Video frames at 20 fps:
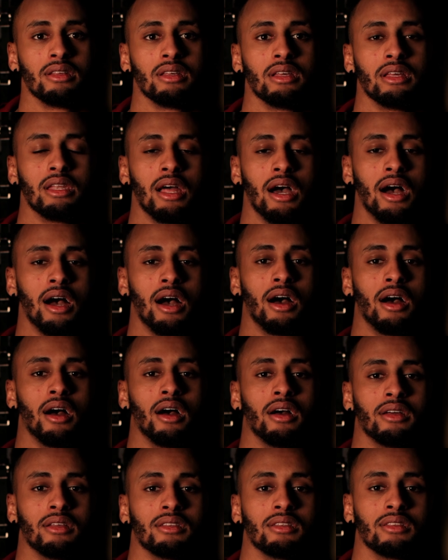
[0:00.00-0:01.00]
in
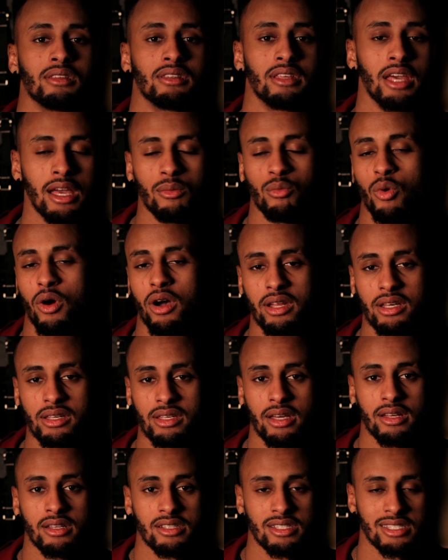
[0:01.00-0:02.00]
game 1
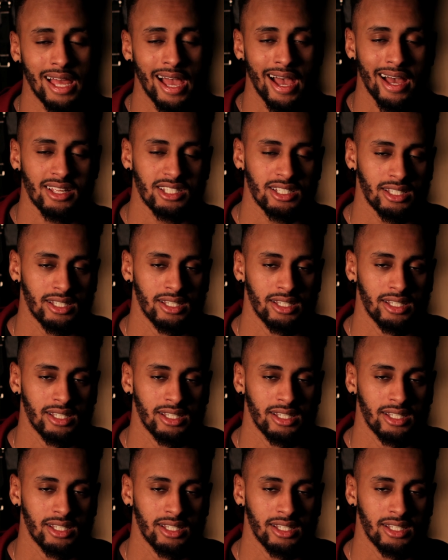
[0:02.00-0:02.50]
against Sask,